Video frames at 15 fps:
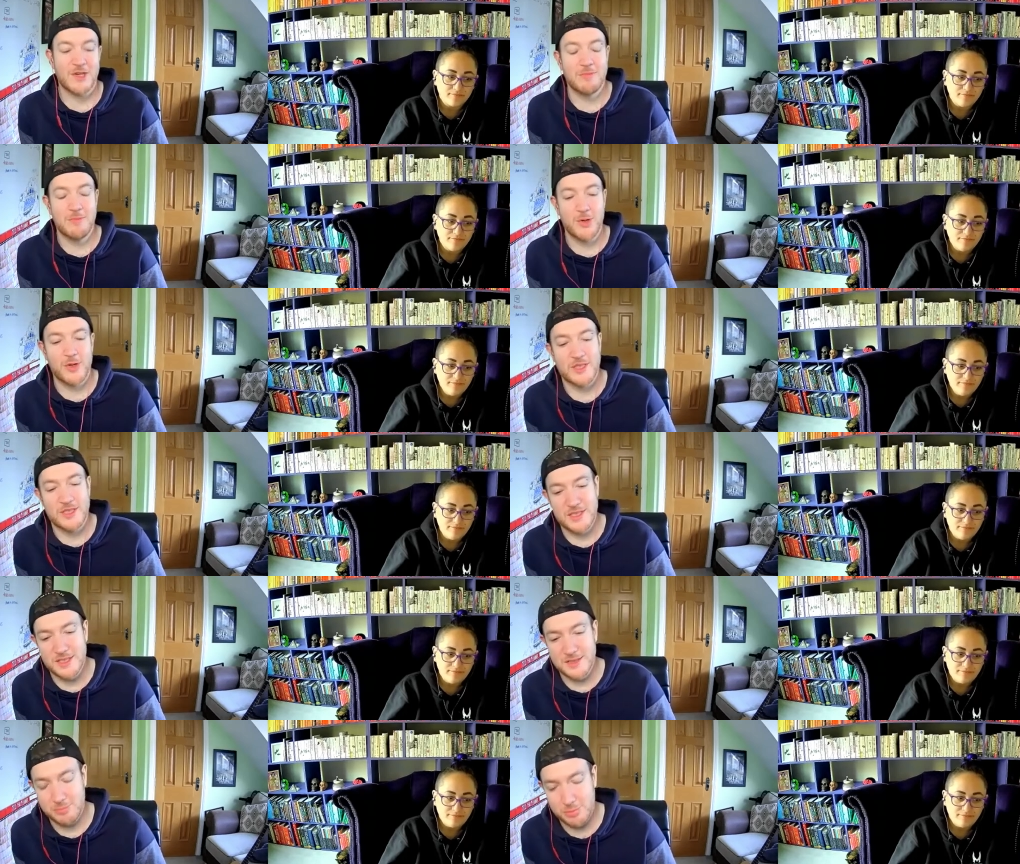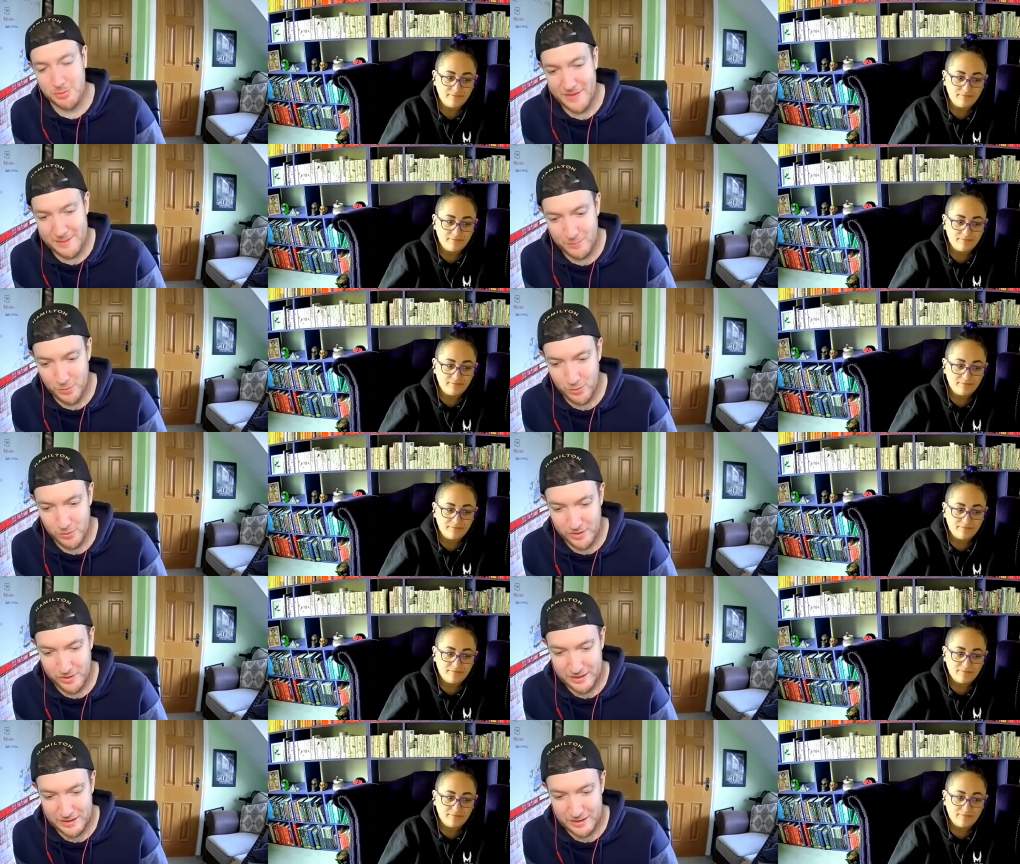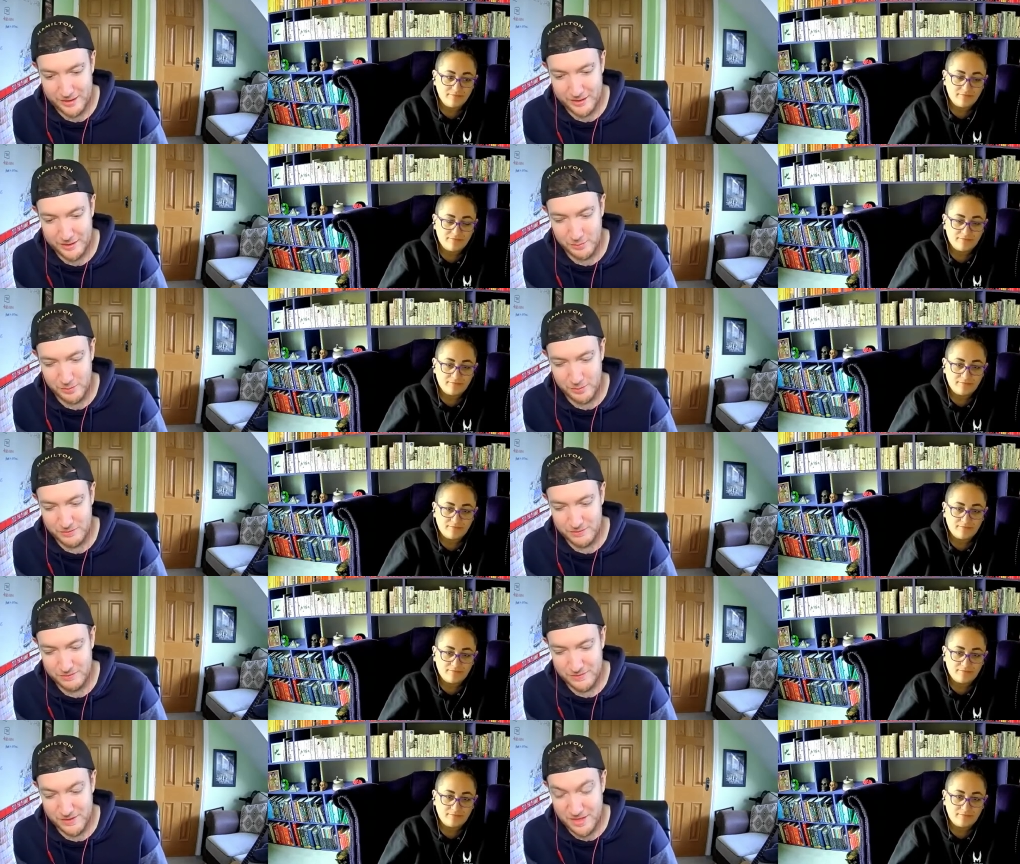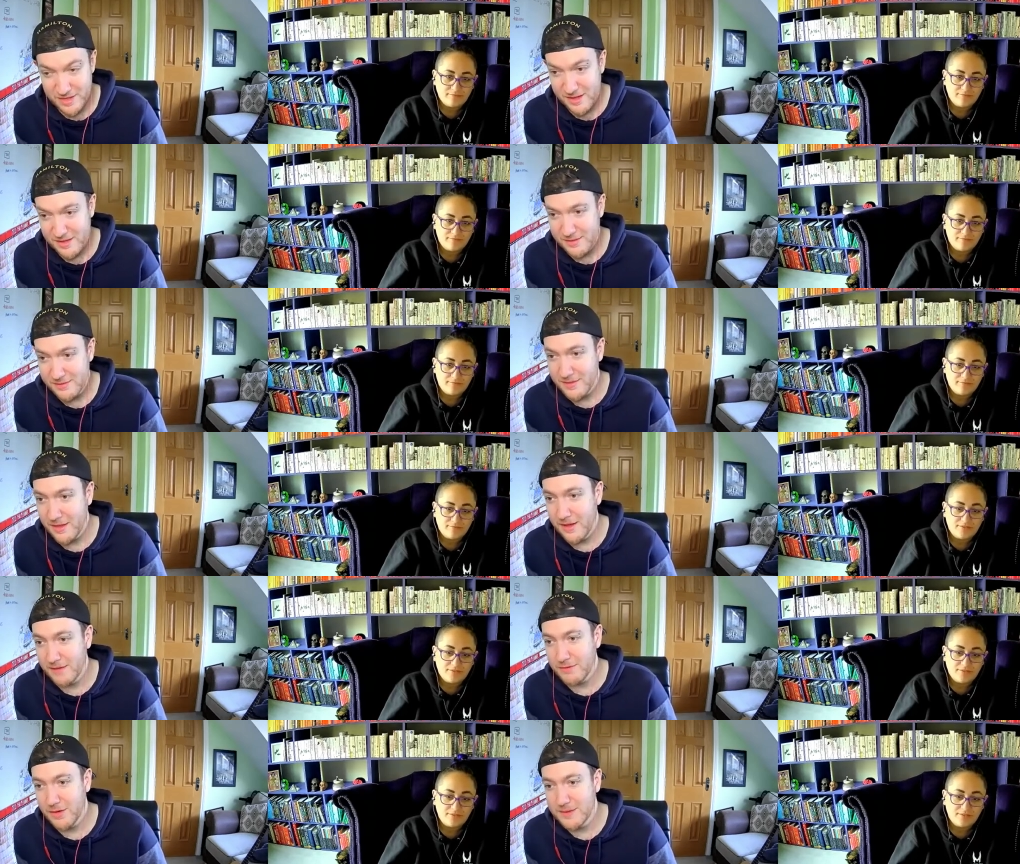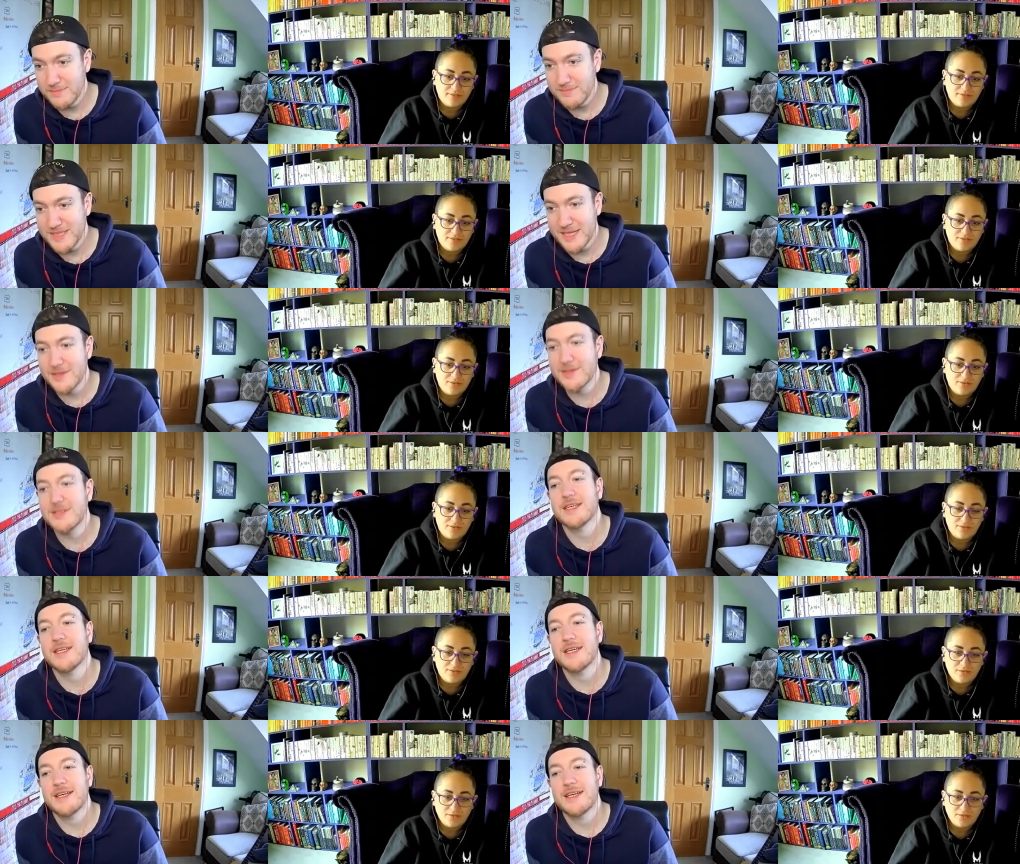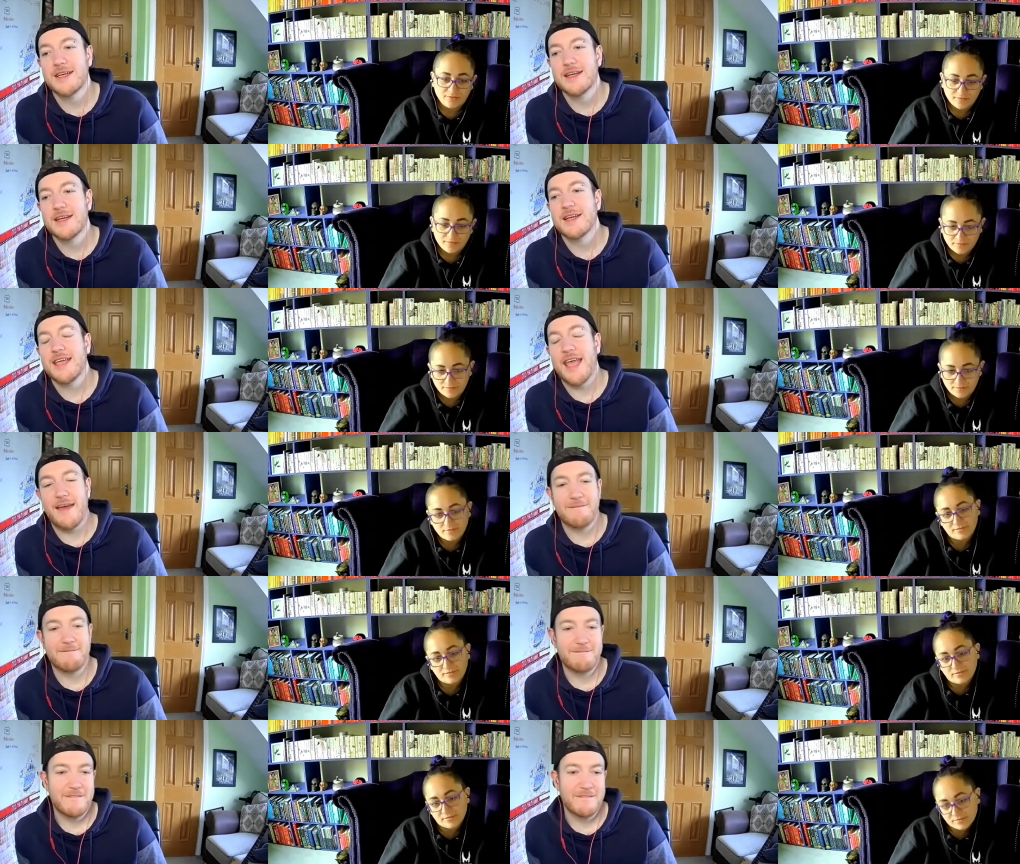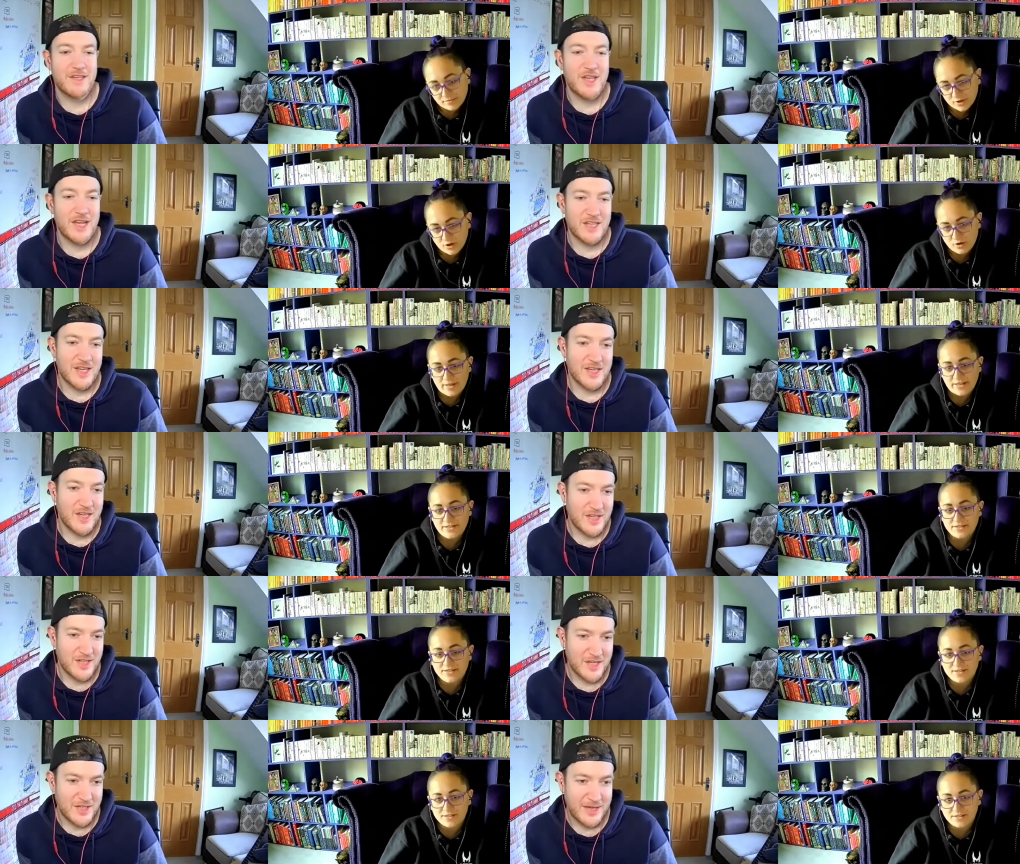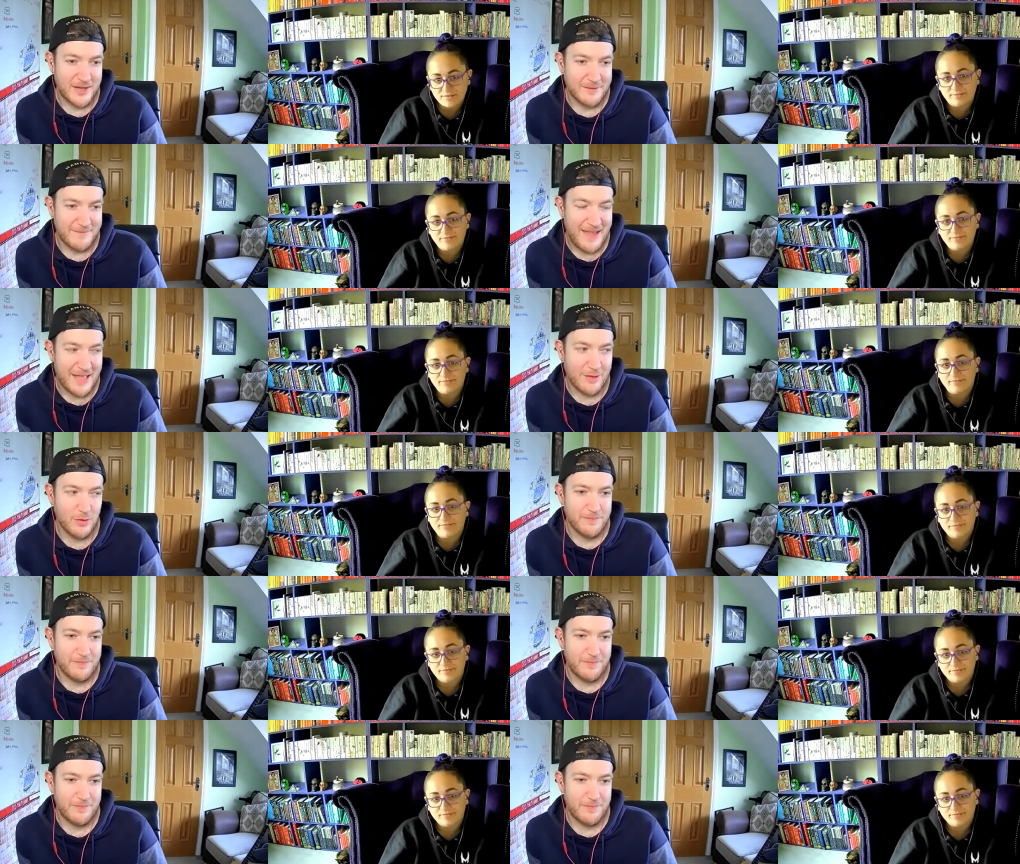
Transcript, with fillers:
Speaker 1: books and just brought that more in line with the design that I've got. So, yeah, check, check, Comments? check, check, check. And